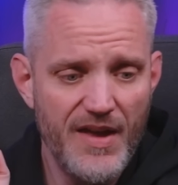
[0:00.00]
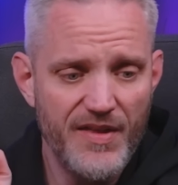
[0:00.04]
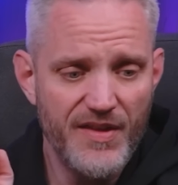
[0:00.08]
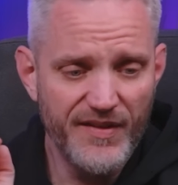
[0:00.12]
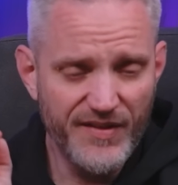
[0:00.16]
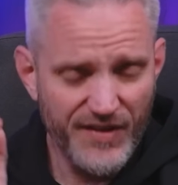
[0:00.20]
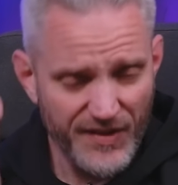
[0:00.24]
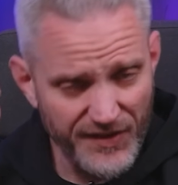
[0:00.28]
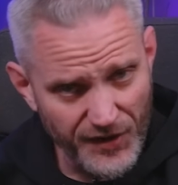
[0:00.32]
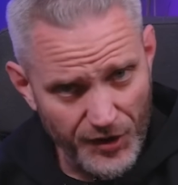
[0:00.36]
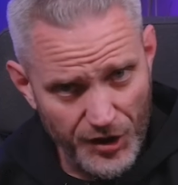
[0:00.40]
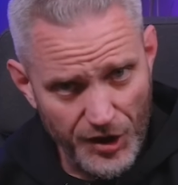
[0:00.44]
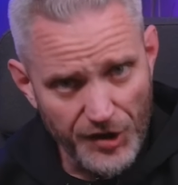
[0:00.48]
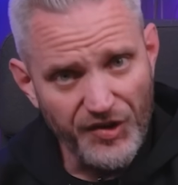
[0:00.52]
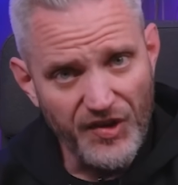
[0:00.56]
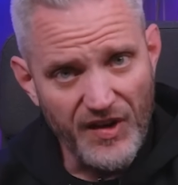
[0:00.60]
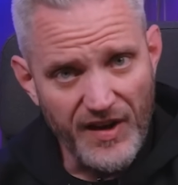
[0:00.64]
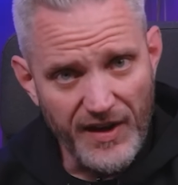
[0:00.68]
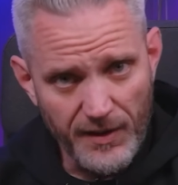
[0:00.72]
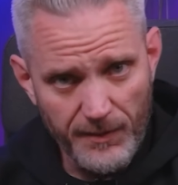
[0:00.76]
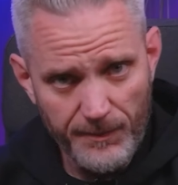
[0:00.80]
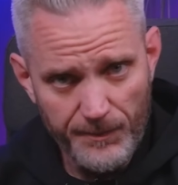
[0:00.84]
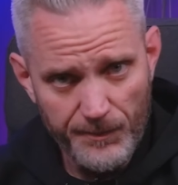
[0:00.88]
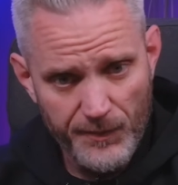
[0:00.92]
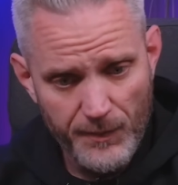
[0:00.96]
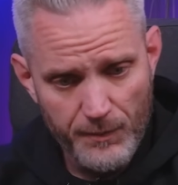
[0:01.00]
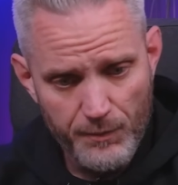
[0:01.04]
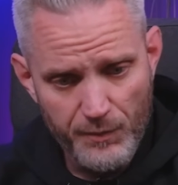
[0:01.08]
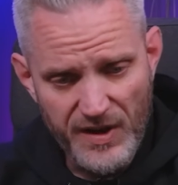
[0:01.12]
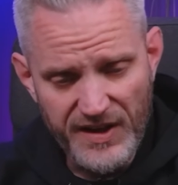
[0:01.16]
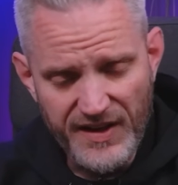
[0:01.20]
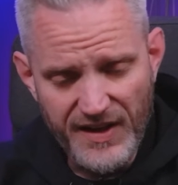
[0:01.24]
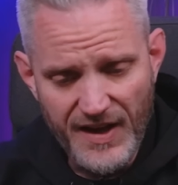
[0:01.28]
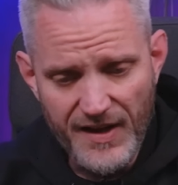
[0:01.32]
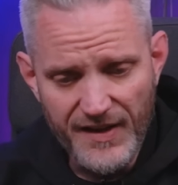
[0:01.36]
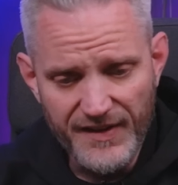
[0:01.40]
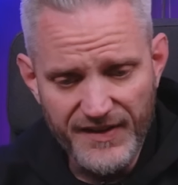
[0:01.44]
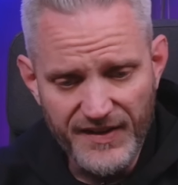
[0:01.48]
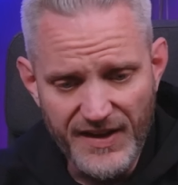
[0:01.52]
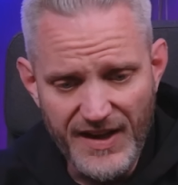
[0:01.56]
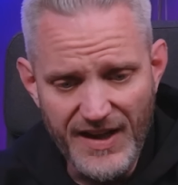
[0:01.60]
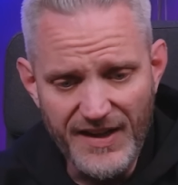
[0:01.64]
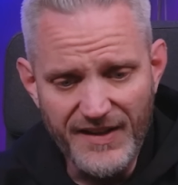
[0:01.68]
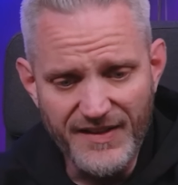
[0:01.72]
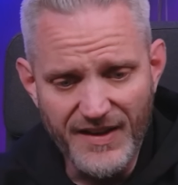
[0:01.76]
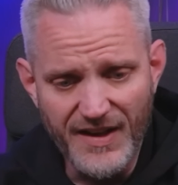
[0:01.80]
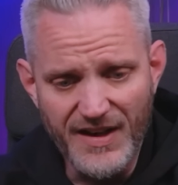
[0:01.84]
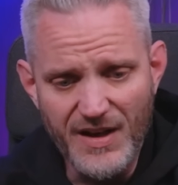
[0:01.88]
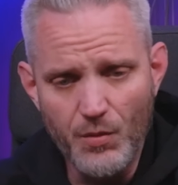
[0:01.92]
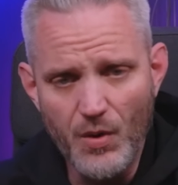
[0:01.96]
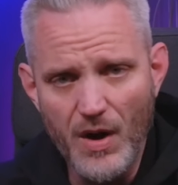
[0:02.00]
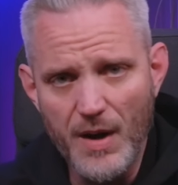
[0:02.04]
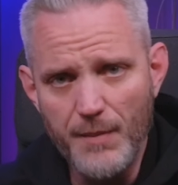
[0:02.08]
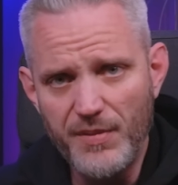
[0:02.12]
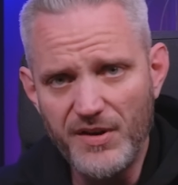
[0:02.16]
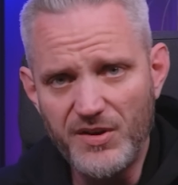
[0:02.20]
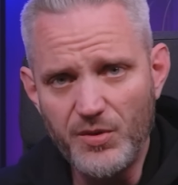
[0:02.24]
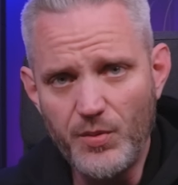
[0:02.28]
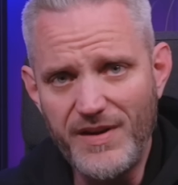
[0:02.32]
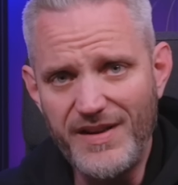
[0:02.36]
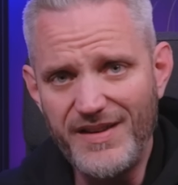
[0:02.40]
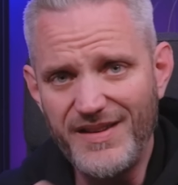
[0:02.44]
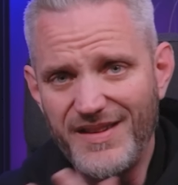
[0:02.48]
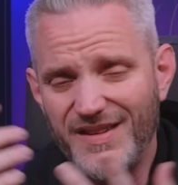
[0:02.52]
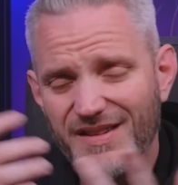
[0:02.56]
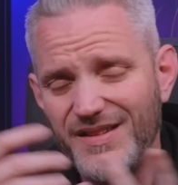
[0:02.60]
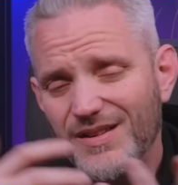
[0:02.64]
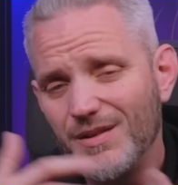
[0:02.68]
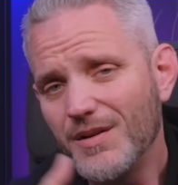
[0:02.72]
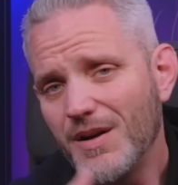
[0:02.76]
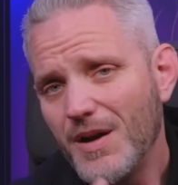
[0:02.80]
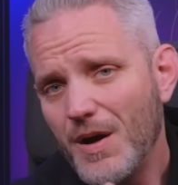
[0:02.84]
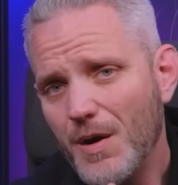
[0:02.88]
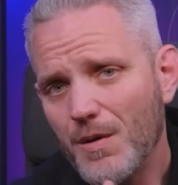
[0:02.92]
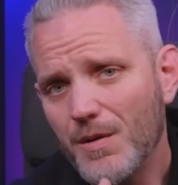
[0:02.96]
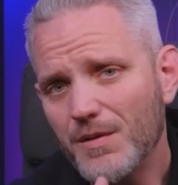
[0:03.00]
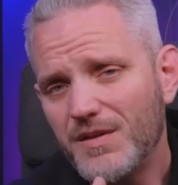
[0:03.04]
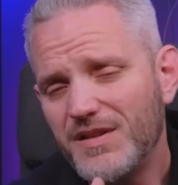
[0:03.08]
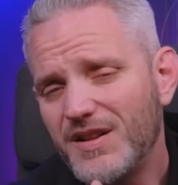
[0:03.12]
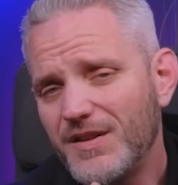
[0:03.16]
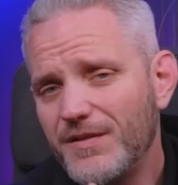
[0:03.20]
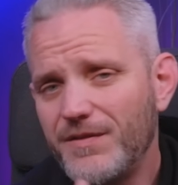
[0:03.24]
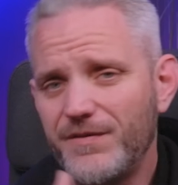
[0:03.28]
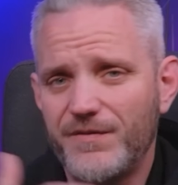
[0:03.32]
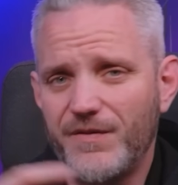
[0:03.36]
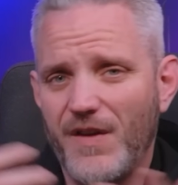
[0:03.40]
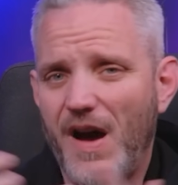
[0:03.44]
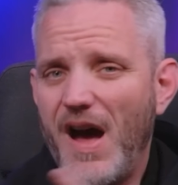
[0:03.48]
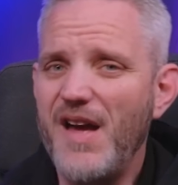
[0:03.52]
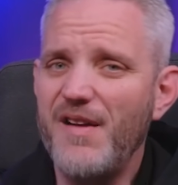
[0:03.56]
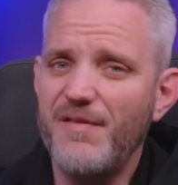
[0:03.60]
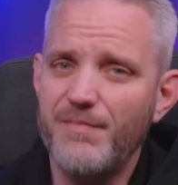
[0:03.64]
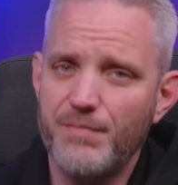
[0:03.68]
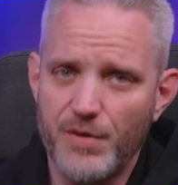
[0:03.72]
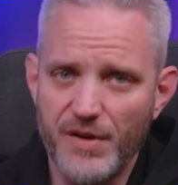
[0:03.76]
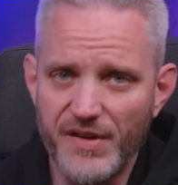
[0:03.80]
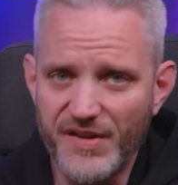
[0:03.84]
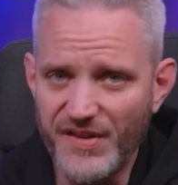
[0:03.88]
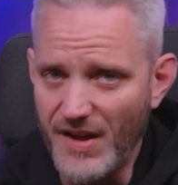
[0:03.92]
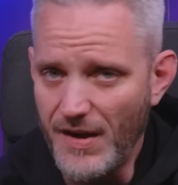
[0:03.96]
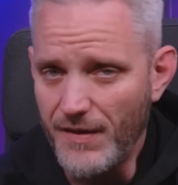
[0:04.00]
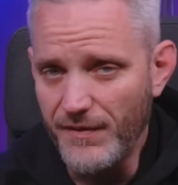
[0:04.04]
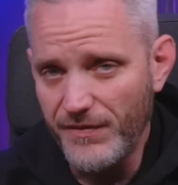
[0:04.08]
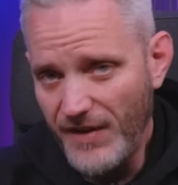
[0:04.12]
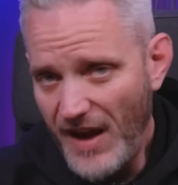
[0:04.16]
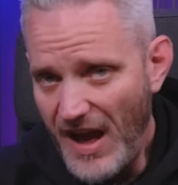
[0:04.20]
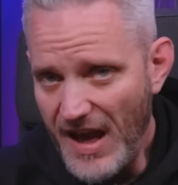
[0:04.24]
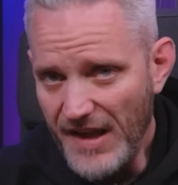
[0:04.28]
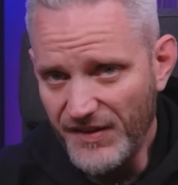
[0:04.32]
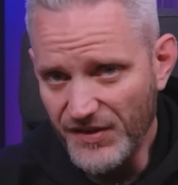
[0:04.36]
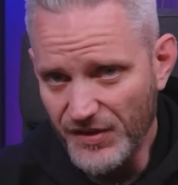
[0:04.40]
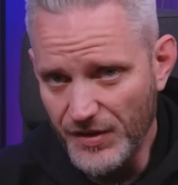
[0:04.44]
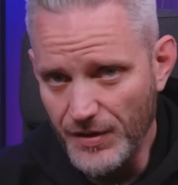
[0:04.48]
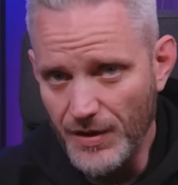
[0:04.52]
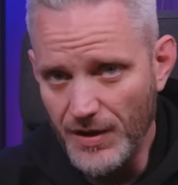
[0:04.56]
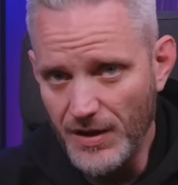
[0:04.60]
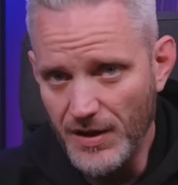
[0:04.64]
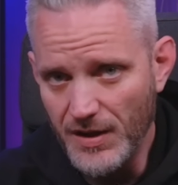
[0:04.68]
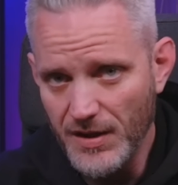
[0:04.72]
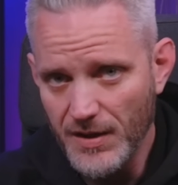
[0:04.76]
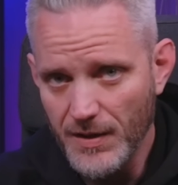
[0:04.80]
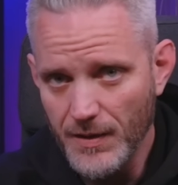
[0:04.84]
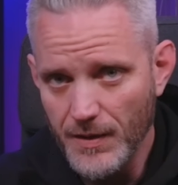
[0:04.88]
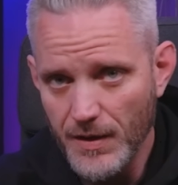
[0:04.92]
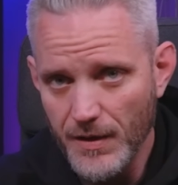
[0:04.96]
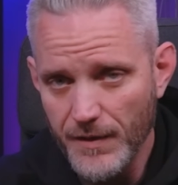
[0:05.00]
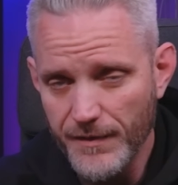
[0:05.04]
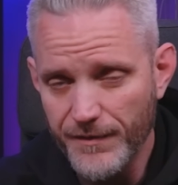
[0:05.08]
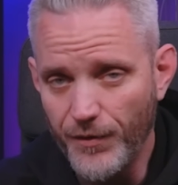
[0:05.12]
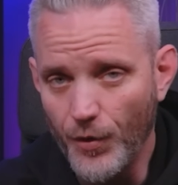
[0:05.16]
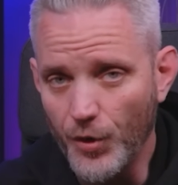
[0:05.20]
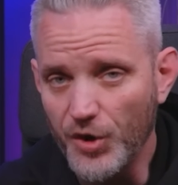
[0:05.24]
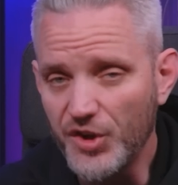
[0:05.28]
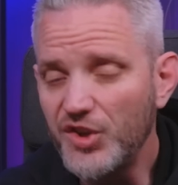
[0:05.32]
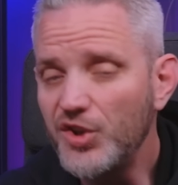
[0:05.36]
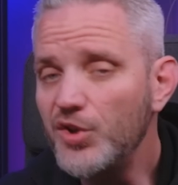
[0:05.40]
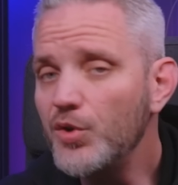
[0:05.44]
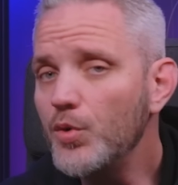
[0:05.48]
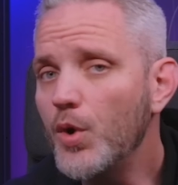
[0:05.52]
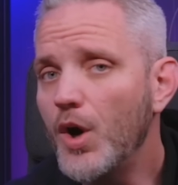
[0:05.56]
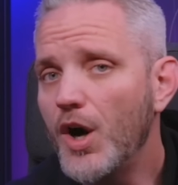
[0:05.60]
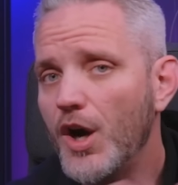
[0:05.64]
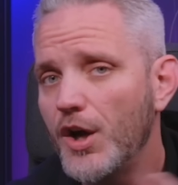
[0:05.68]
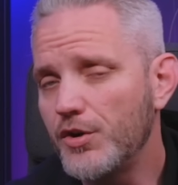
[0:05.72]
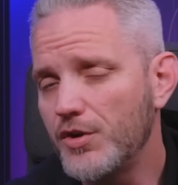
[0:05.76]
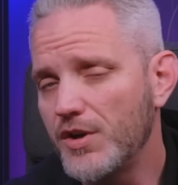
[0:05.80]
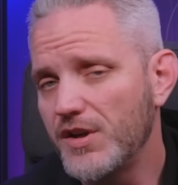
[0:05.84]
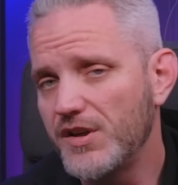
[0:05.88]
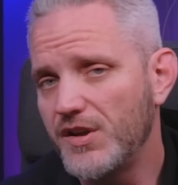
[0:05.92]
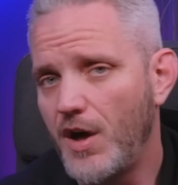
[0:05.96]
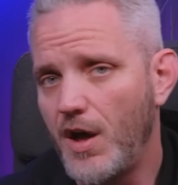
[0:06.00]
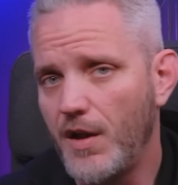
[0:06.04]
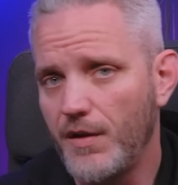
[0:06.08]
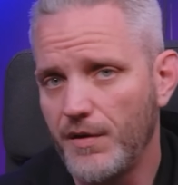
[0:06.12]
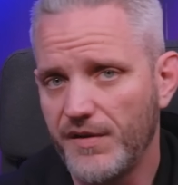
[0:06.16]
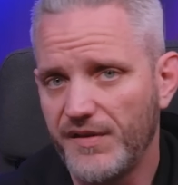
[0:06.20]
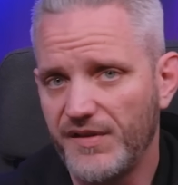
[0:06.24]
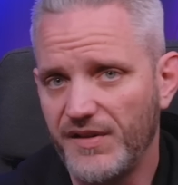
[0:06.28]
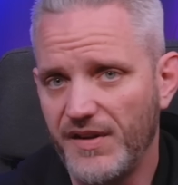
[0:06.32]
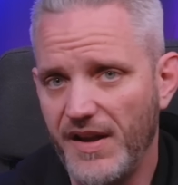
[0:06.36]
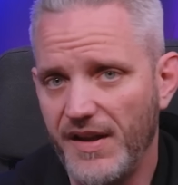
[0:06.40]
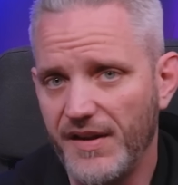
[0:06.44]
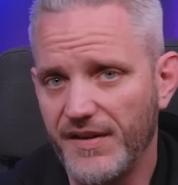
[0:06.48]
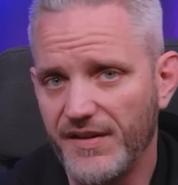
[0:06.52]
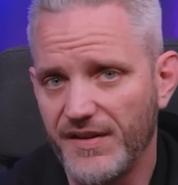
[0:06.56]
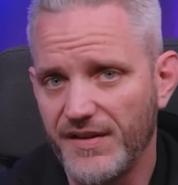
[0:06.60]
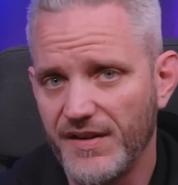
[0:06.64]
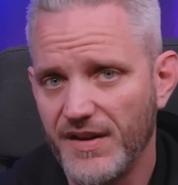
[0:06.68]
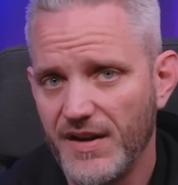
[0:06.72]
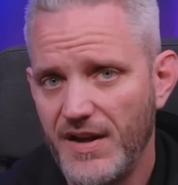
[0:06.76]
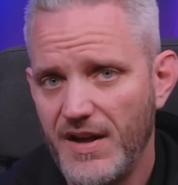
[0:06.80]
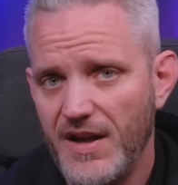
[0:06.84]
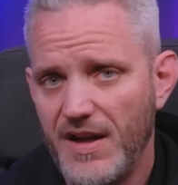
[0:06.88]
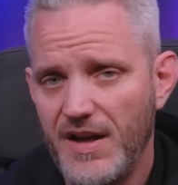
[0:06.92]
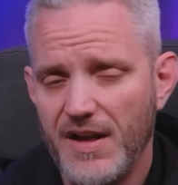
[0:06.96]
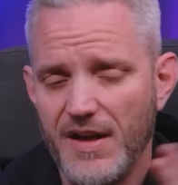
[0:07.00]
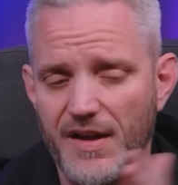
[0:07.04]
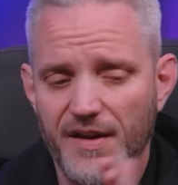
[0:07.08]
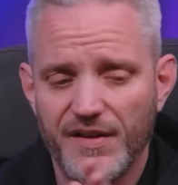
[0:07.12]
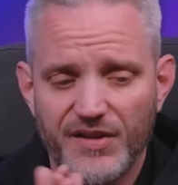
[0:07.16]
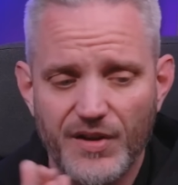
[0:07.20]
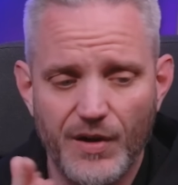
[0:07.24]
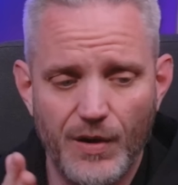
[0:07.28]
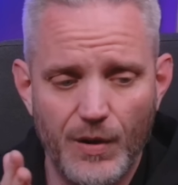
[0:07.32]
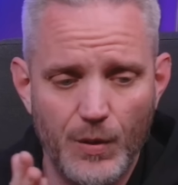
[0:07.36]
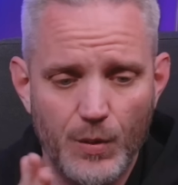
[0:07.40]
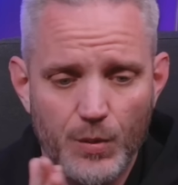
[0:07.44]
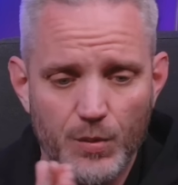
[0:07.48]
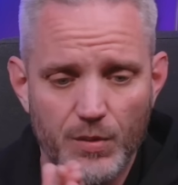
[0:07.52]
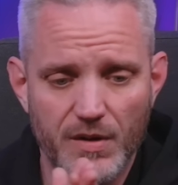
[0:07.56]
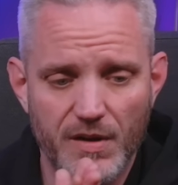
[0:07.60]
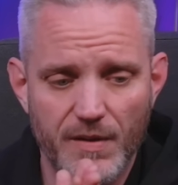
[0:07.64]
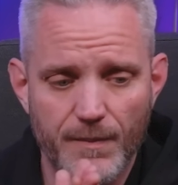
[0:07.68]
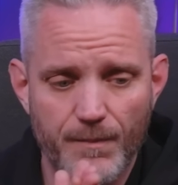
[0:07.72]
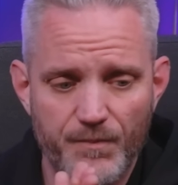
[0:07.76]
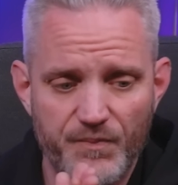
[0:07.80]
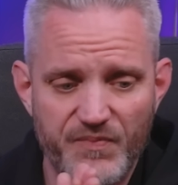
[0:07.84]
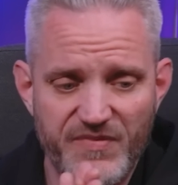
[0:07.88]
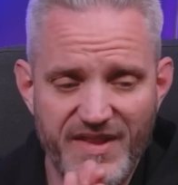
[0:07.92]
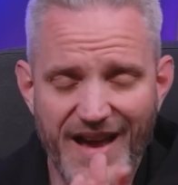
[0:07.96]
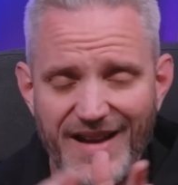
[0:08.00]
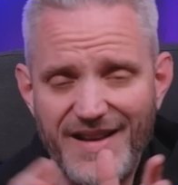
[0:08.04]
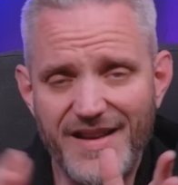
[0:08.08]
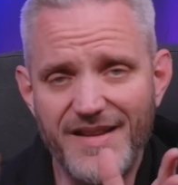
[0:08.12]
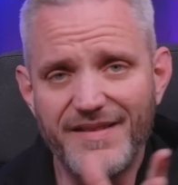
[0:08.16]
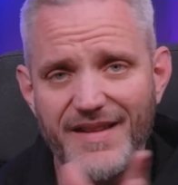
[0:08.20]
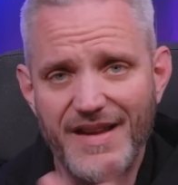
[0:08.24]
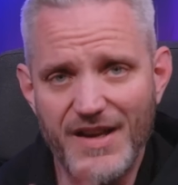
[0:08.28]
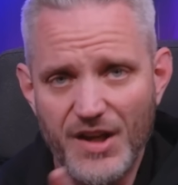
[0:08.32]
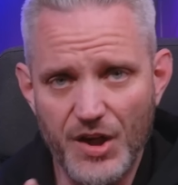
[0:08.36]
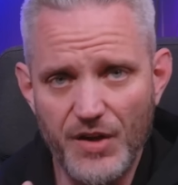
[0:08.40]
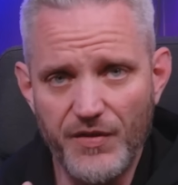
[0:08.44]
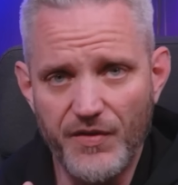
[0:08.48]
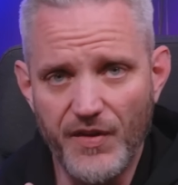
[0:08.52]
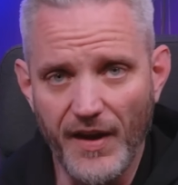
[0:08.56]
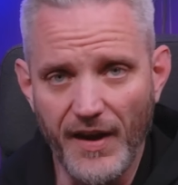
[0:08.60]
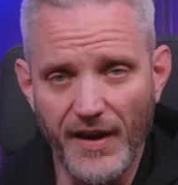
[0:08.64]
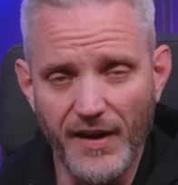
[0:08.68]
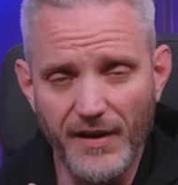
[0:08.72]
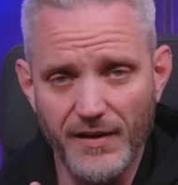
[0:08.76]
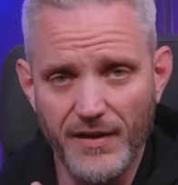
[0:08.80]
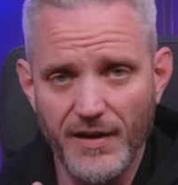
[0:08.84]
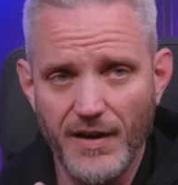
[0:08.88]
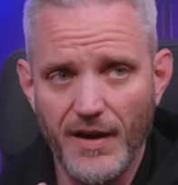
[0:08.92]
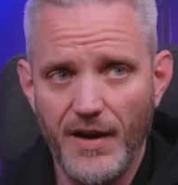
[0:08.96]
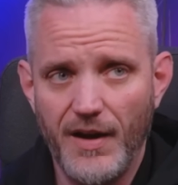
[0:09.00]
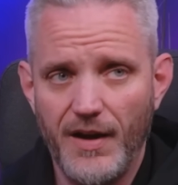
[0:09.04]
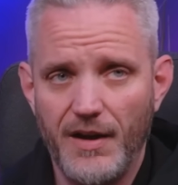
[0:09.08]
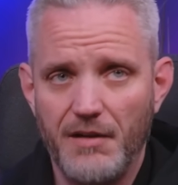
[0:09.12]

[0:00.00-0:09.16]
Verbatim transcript: This is a good thing because it's anywhere between 0 to 5% faster for $200 less. So that is a good thing.